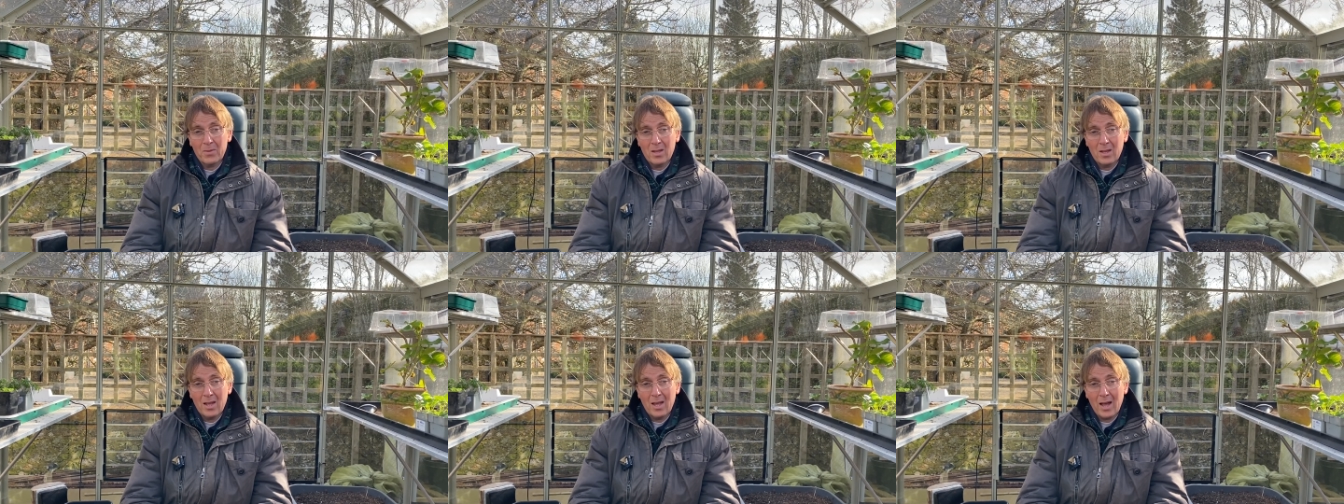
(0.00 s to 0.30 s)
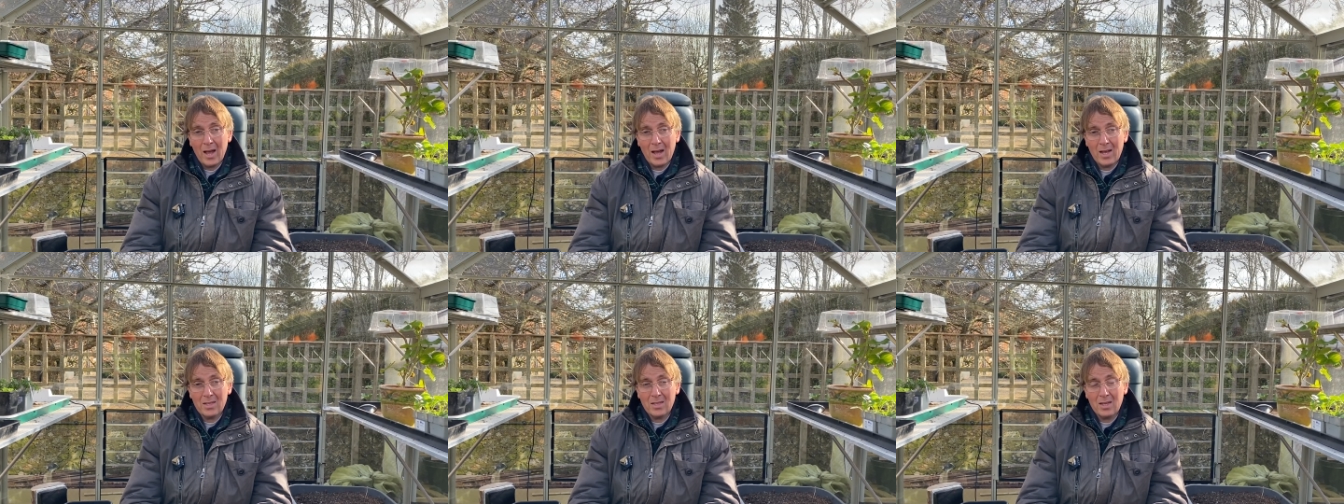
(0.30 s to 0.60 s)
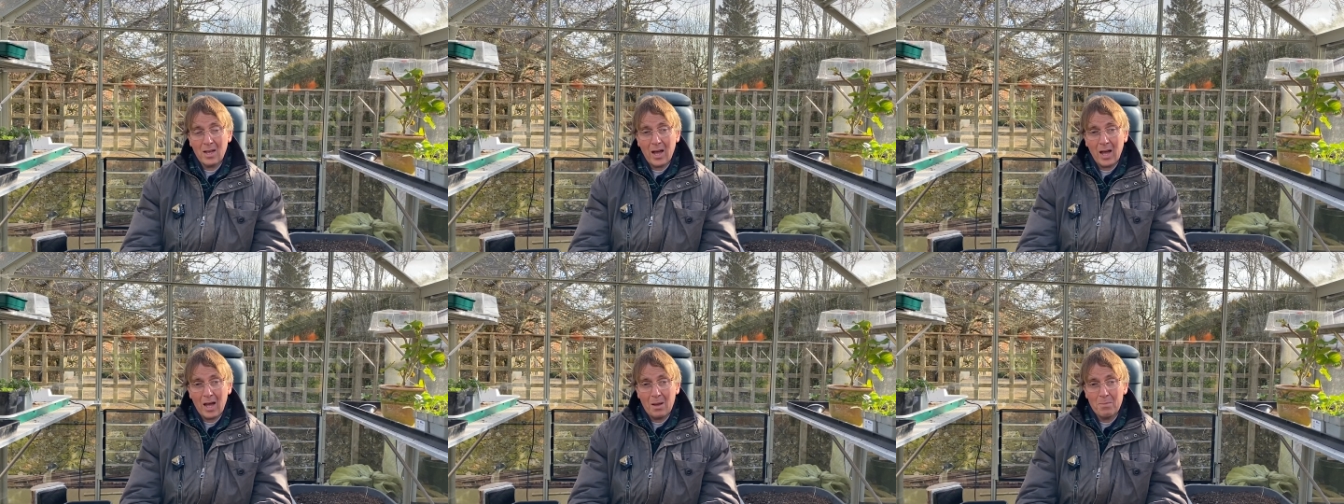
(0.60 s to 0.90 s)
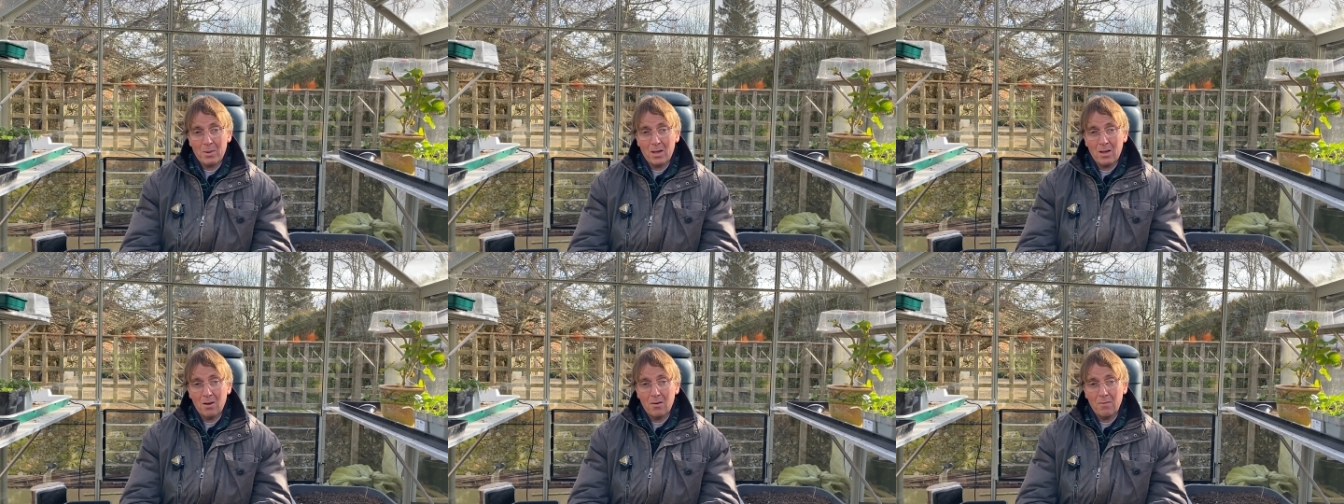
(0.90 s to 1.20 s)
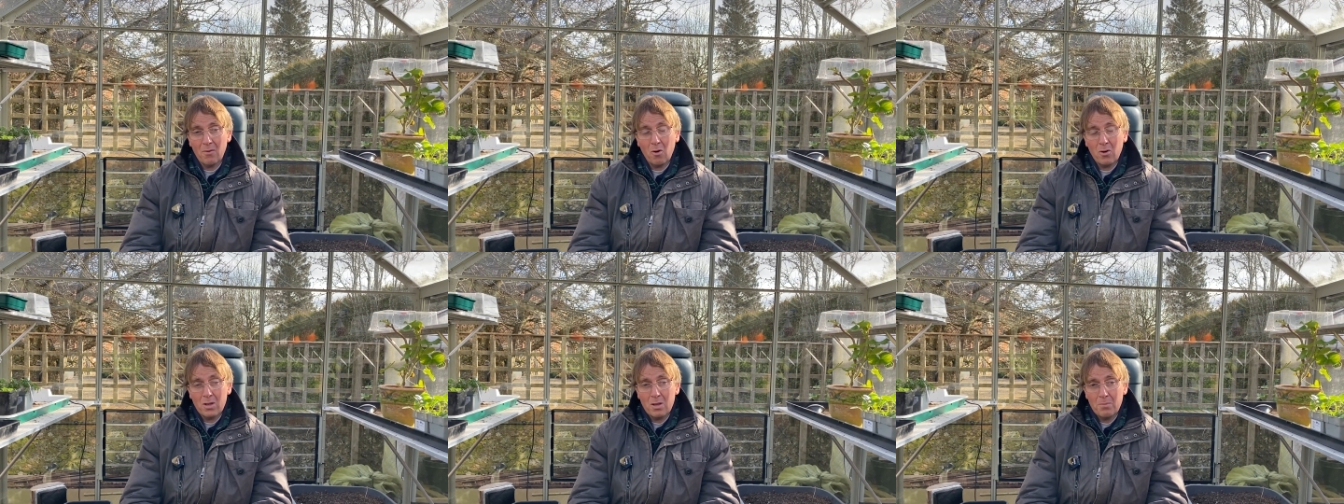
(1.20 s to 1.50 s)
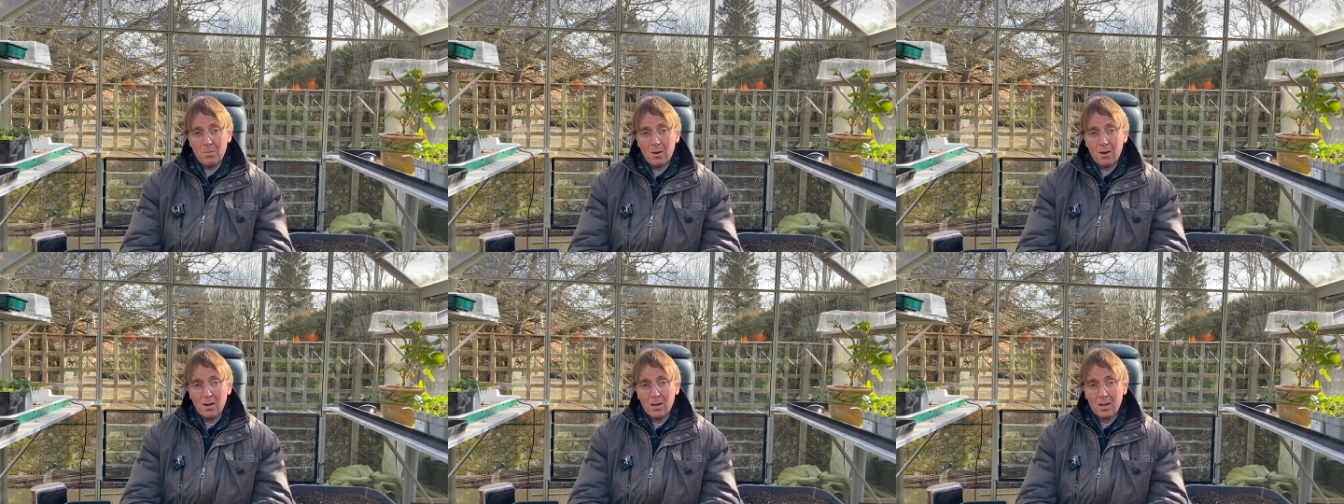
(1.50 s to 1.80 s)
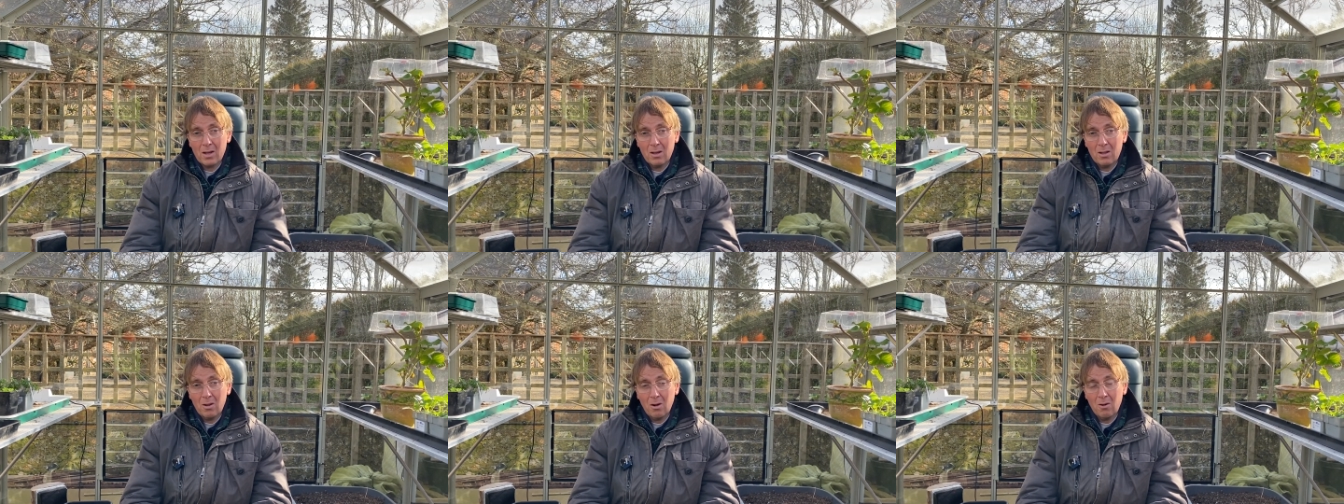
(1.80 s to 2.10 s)
it has a habit of occupying
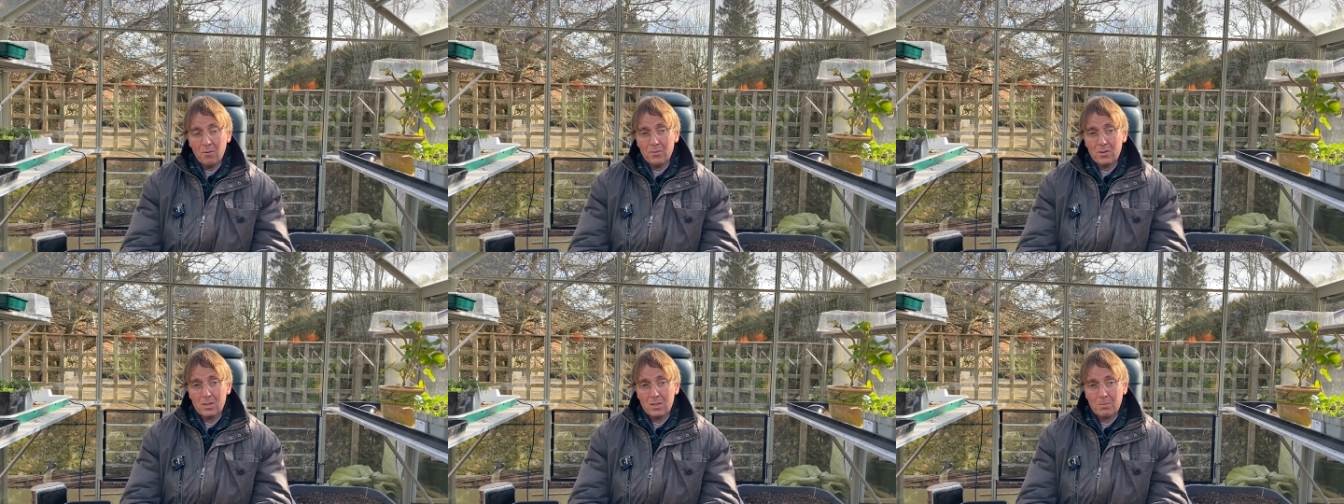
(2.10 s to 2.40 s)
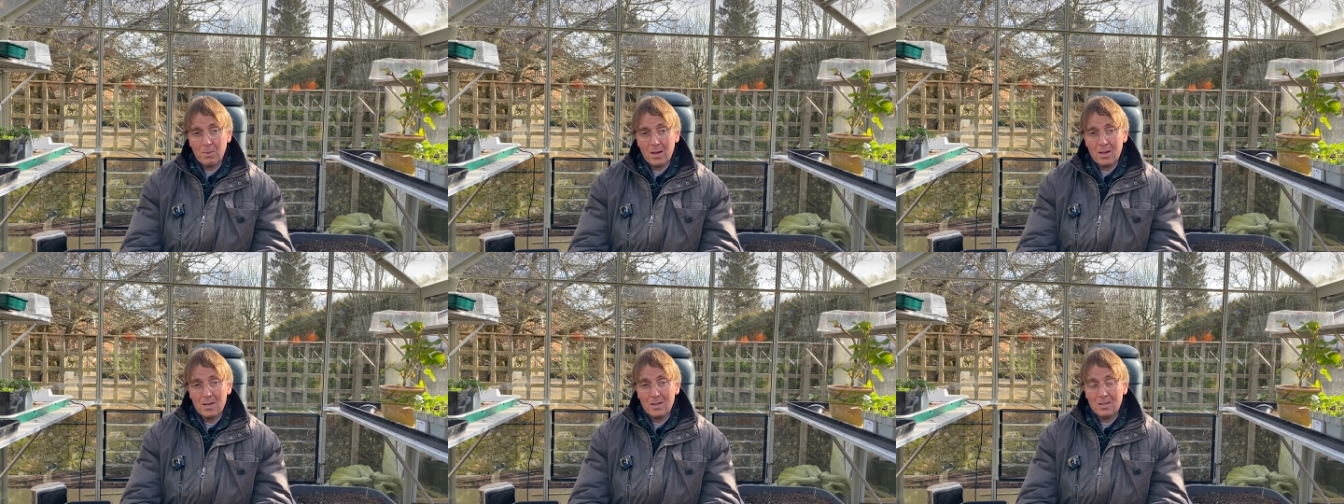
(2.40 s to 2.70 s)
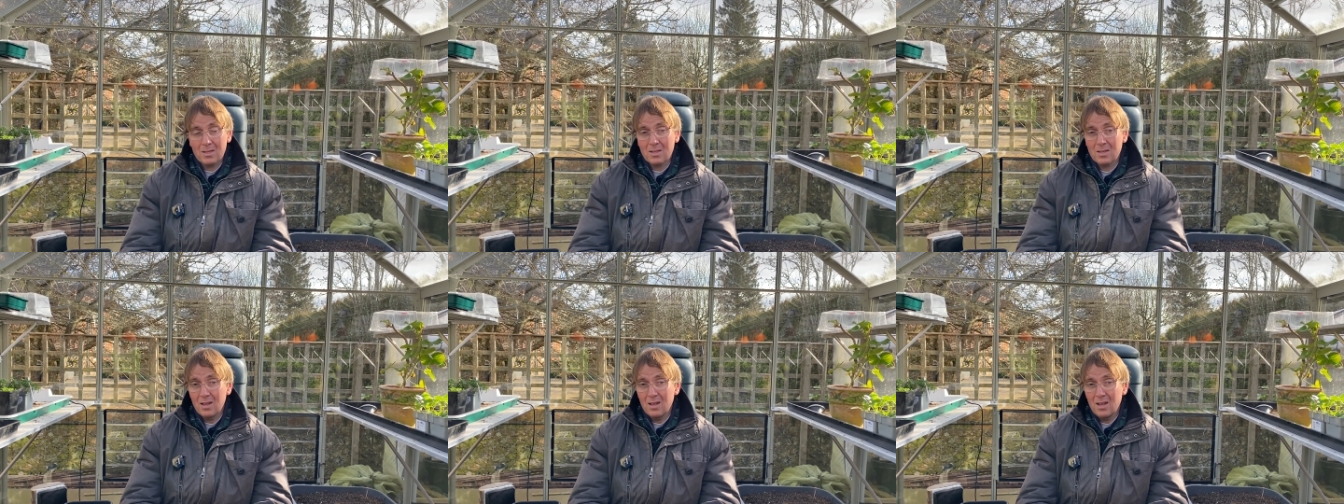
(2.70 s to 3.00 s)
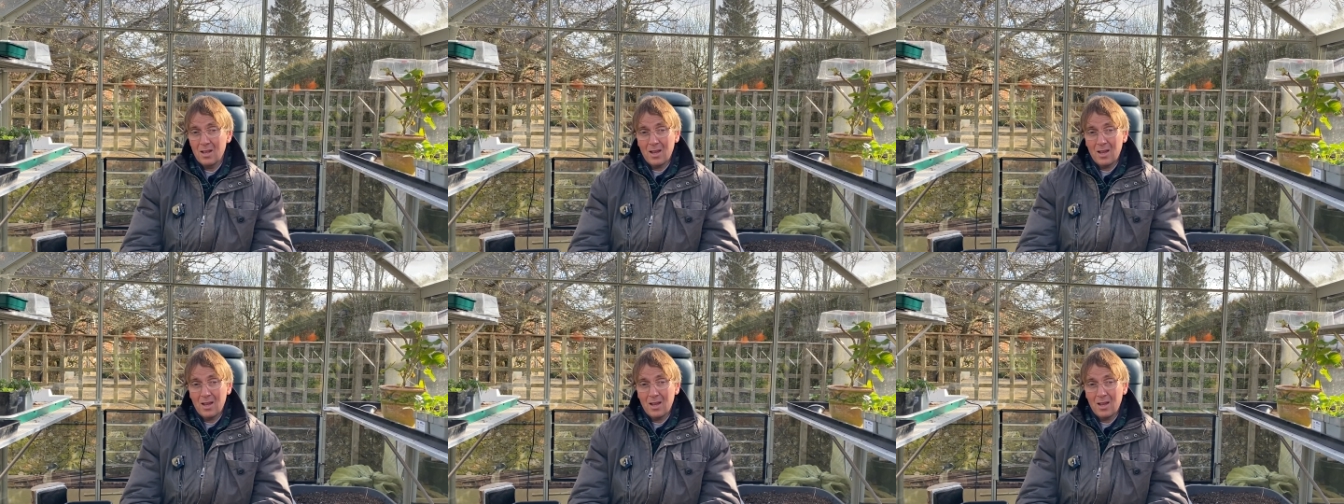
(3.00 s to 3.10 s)
a lot of the space